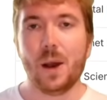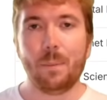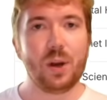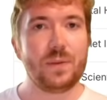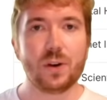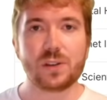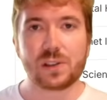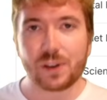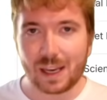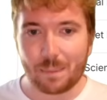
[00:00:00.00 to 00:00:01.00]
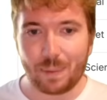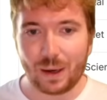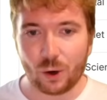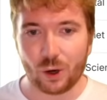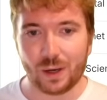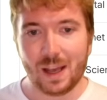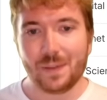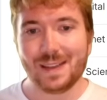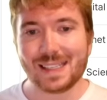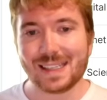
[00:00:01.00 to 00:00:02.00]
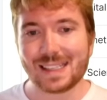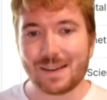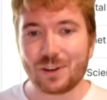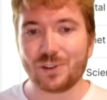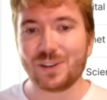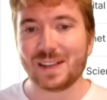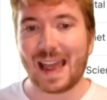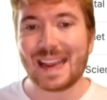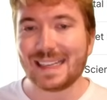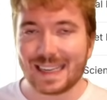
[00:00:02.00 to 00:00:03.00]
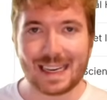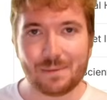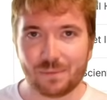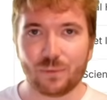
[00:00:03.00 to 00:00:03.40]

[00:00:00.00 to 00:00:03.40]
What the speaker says: But if you're just looking at Bitcoin, this is 718